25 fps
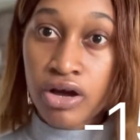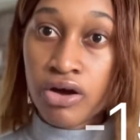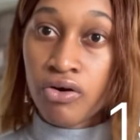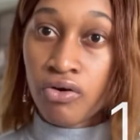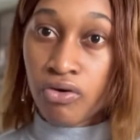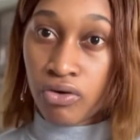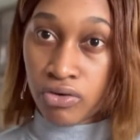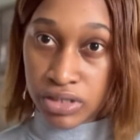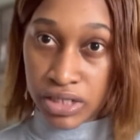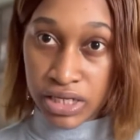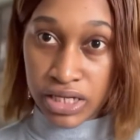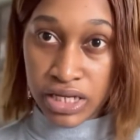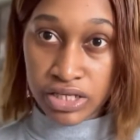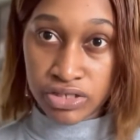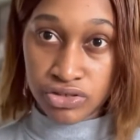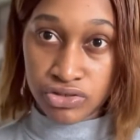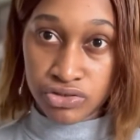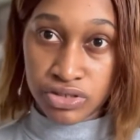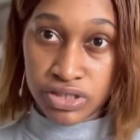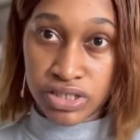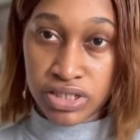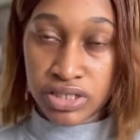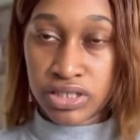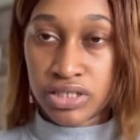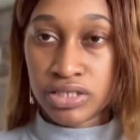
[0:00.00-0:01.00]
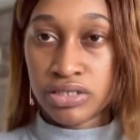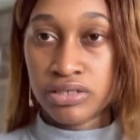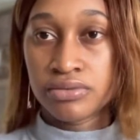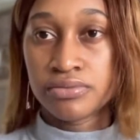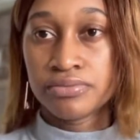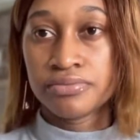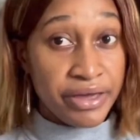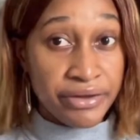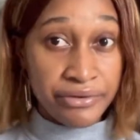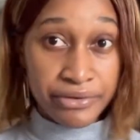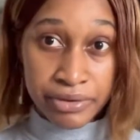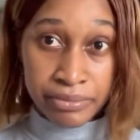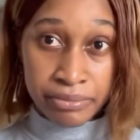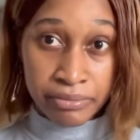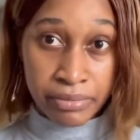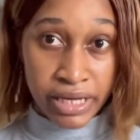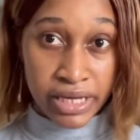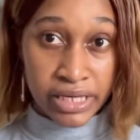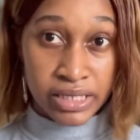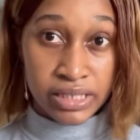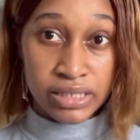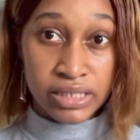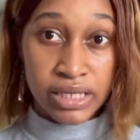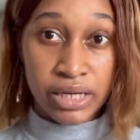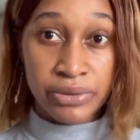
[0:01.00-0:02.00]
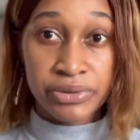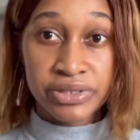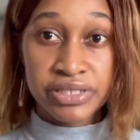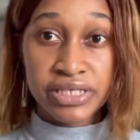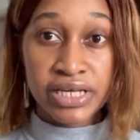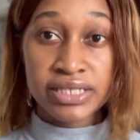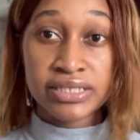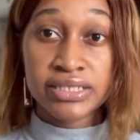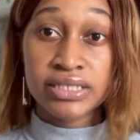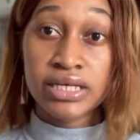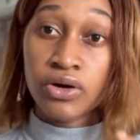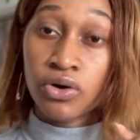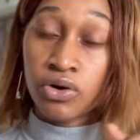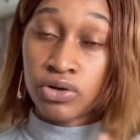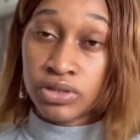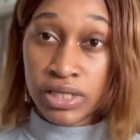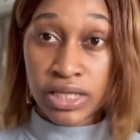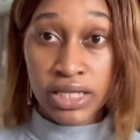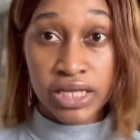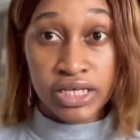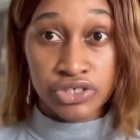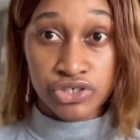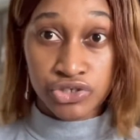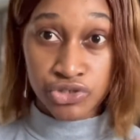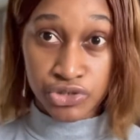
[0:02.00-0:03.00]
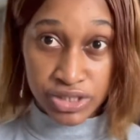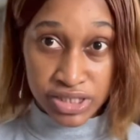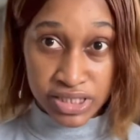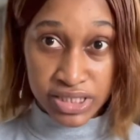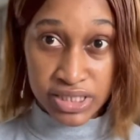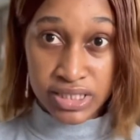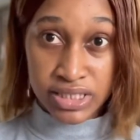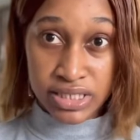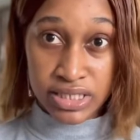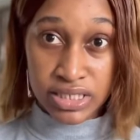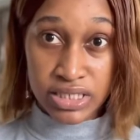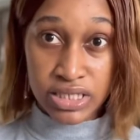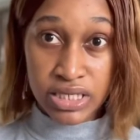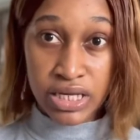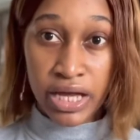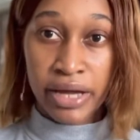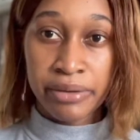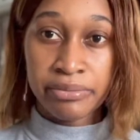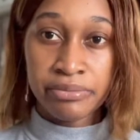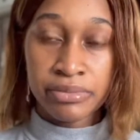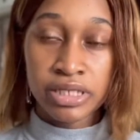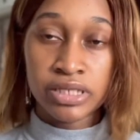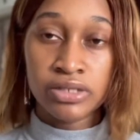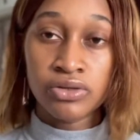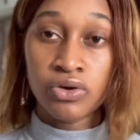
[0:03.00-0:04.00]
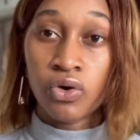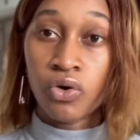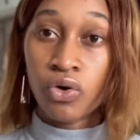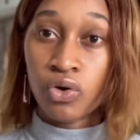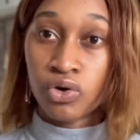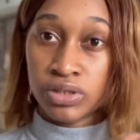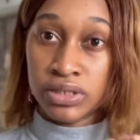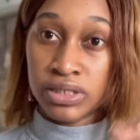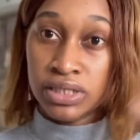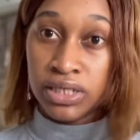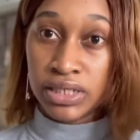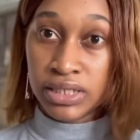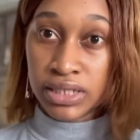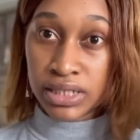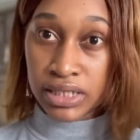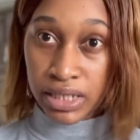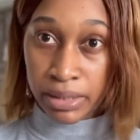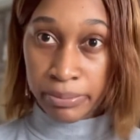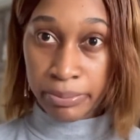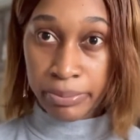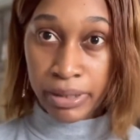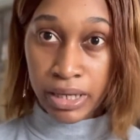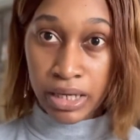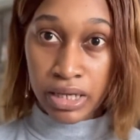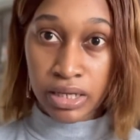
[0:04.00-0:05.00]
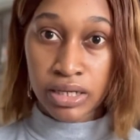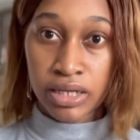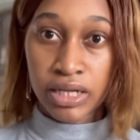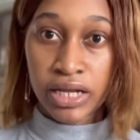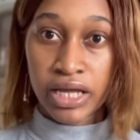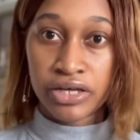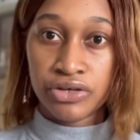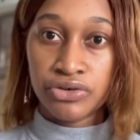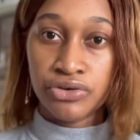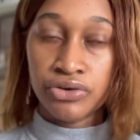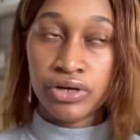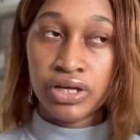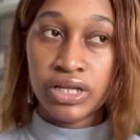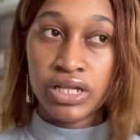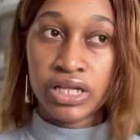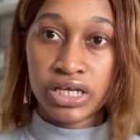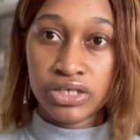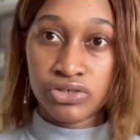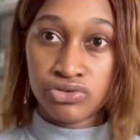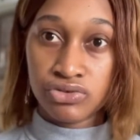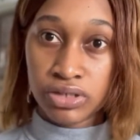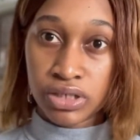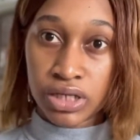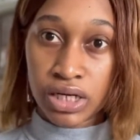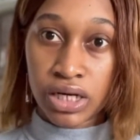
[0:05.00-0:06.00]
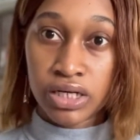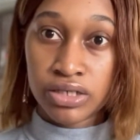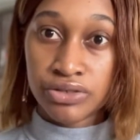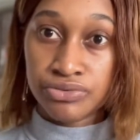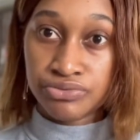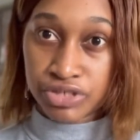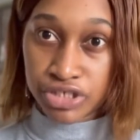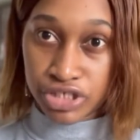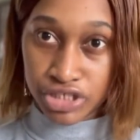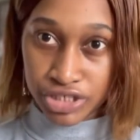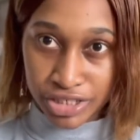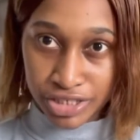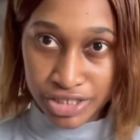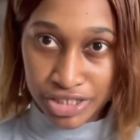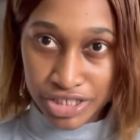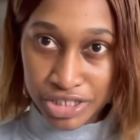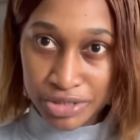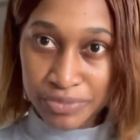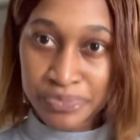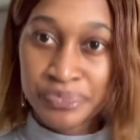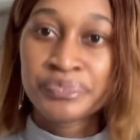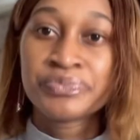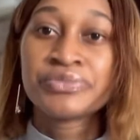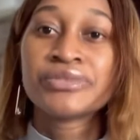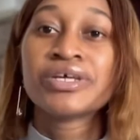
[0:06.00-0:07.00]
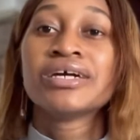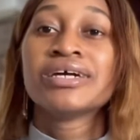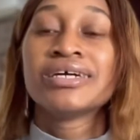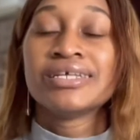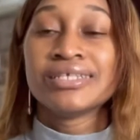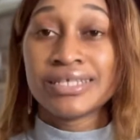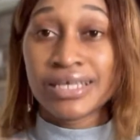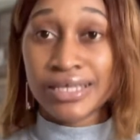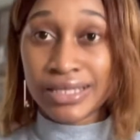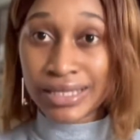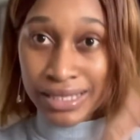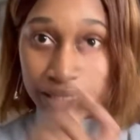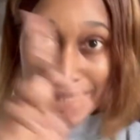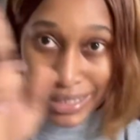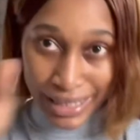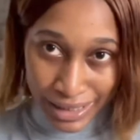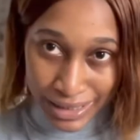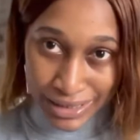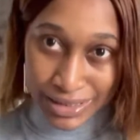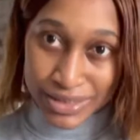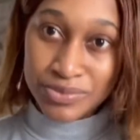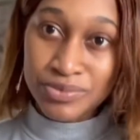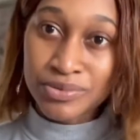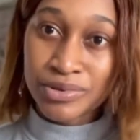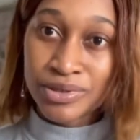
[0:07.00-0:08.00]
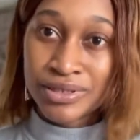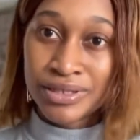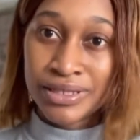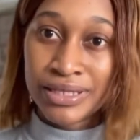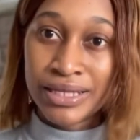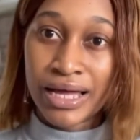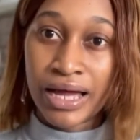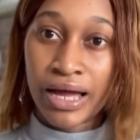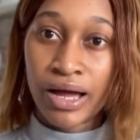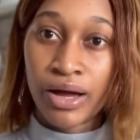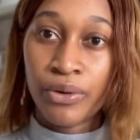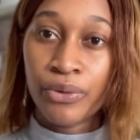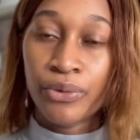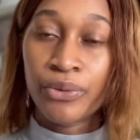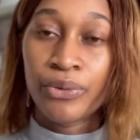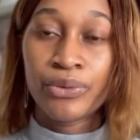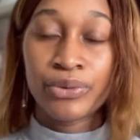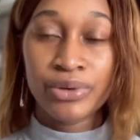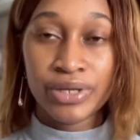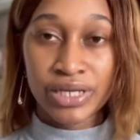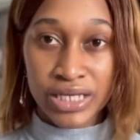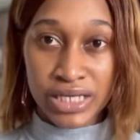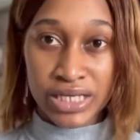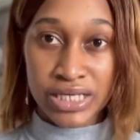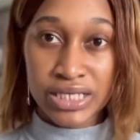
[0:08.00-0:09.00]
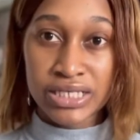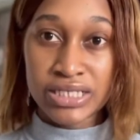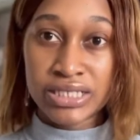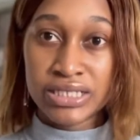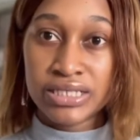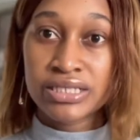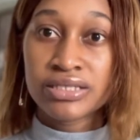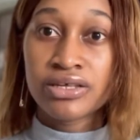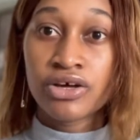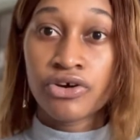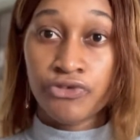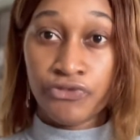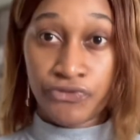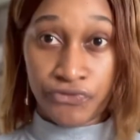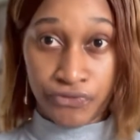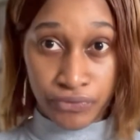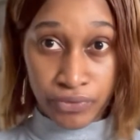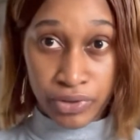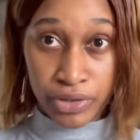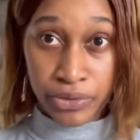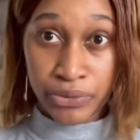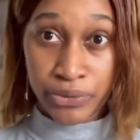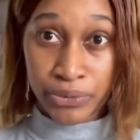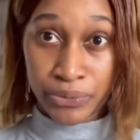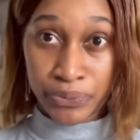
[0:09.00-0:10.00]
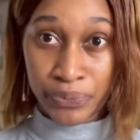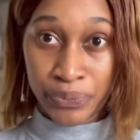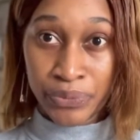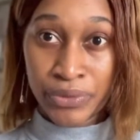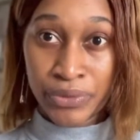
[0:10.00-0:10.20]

on electricity. Bear in mind that when I say on electricity, I mean on NEPA, like your electric card recharge. The next one now is fuel.